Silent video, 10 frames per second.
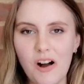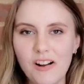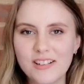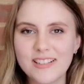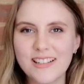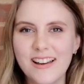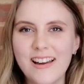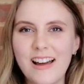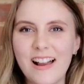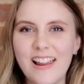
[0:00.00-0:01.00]
marks,
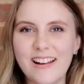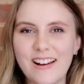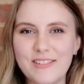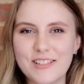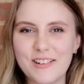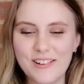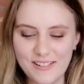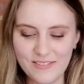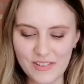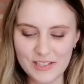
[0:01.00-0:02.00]
like I'm
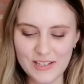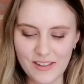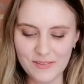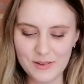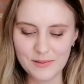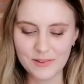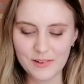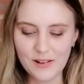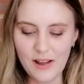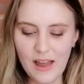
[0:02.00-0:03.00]
sure most other
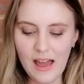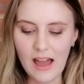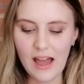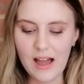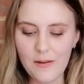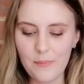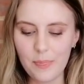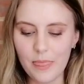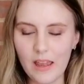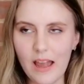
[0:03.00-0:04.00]
people.
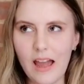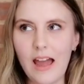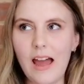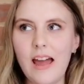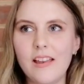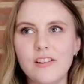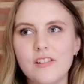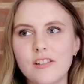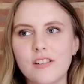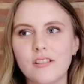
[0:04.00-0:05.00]
Um,
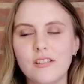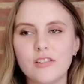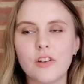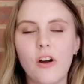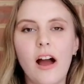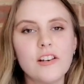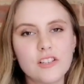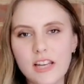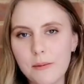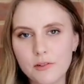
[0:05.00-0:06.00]
and so I
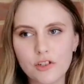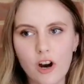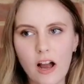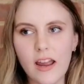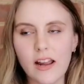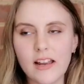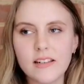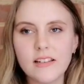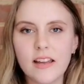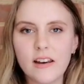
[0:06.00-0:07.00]
just kept trying. I
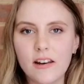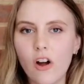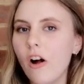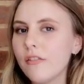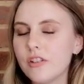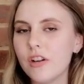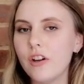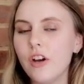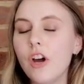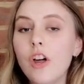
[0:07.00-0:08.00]
didn't get in
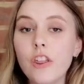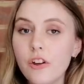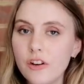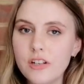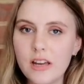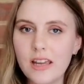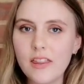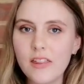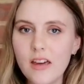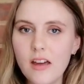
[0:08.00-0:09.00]
after third year
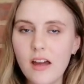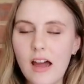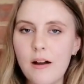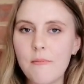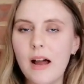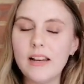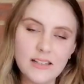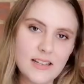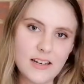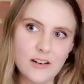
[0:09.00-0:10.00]
either. Um, I
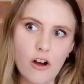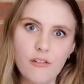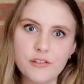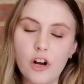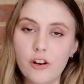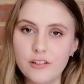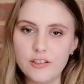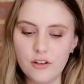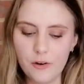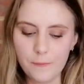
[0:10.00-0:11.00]
did get in after
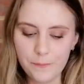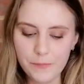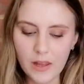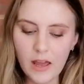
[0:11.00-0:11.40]
honors though.